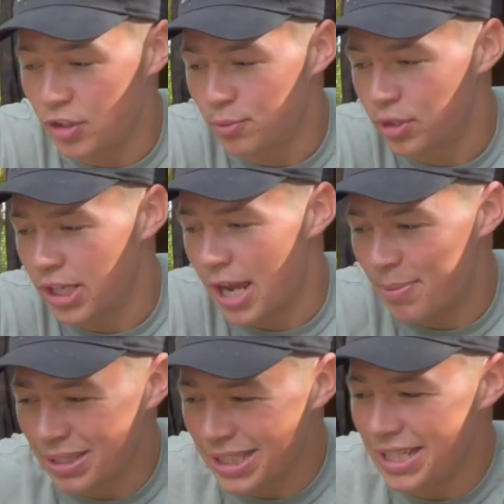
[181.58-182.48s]
money. I
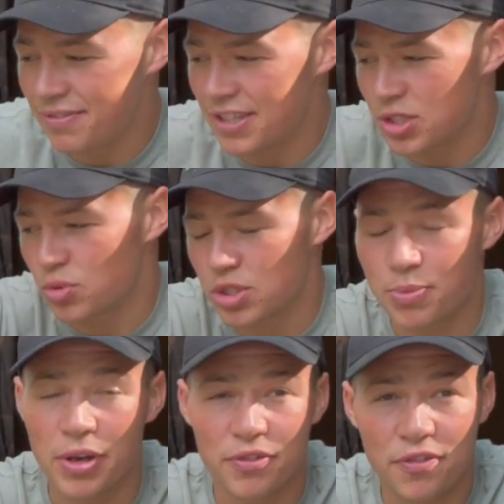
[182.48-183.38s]
believe this was
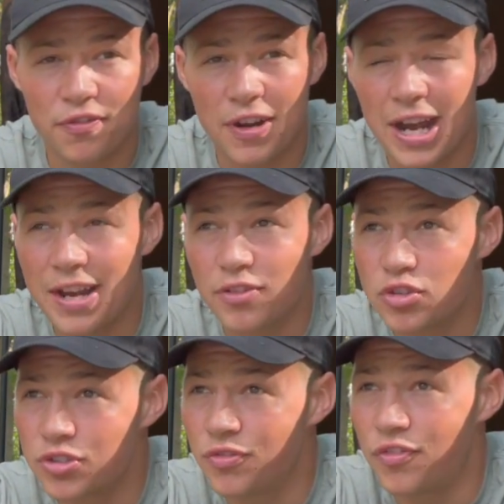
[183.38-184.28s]
about
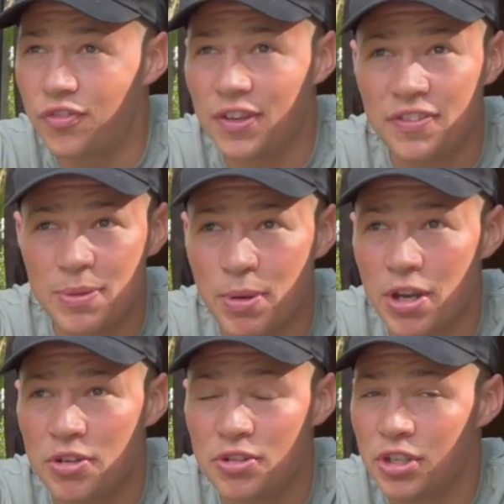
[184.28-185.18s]

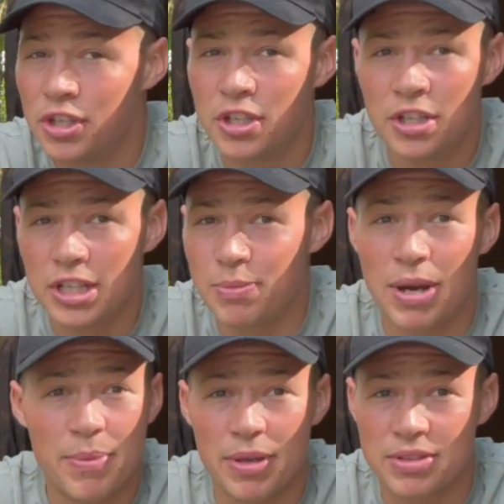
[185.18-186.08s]
£550. You
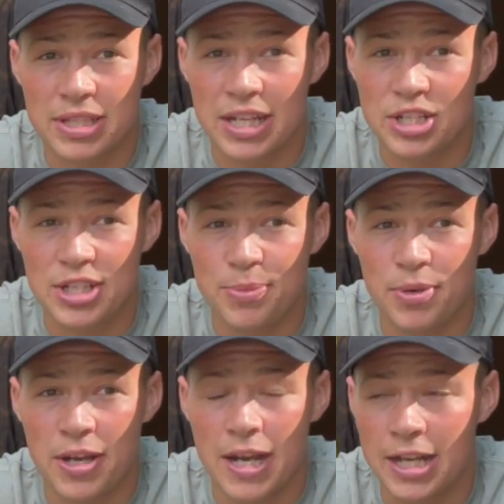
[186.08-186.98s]
might be able to get it
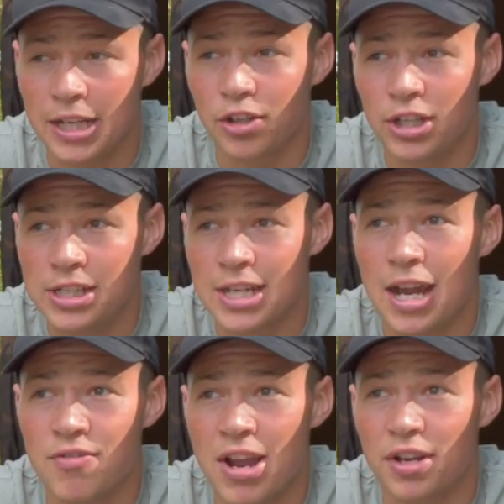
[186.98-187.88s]
cheaper, and I got it
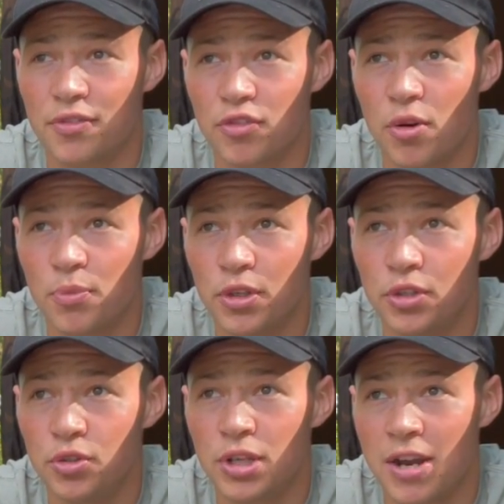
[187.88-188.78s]
direct from the
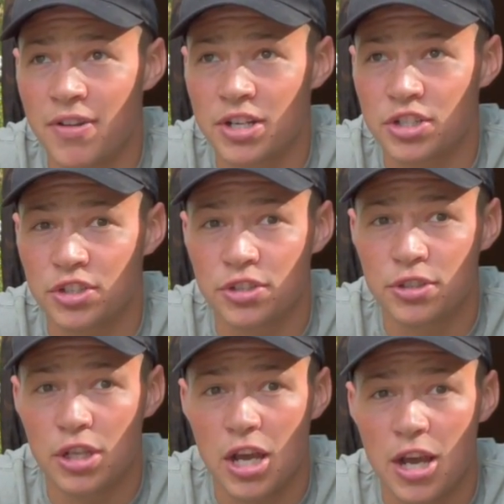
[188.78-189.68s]
New Direction
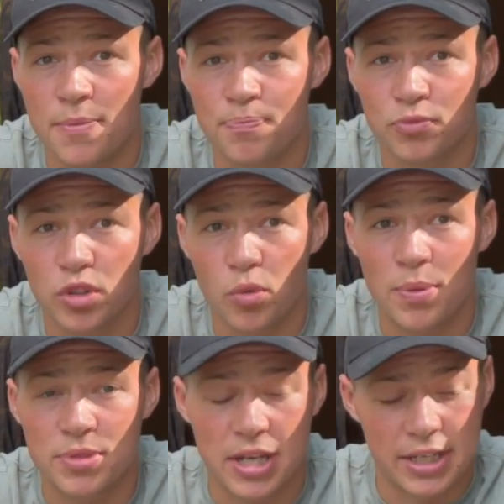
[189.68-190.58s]

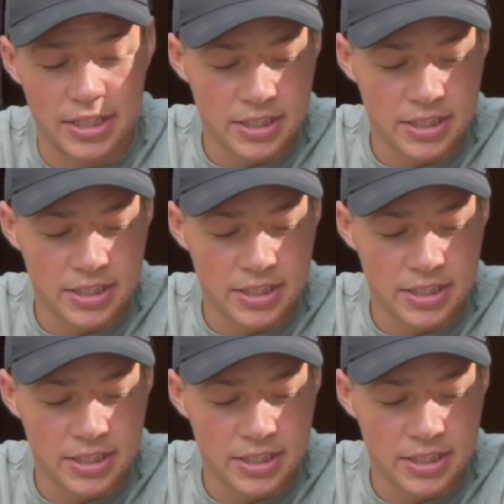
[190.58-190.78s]
website.